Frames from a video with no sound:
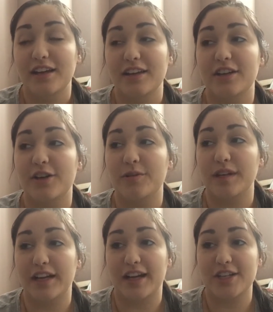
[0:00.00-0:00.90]
you know, when
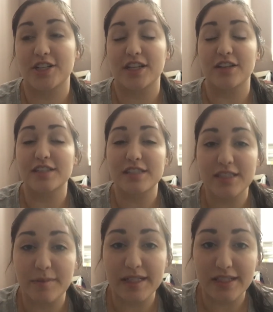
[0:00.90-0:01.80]
I actually listen
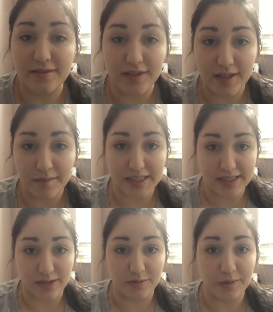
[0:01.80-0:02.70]
to myself and let
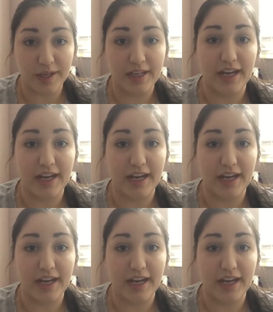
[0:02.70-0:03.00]
myself win,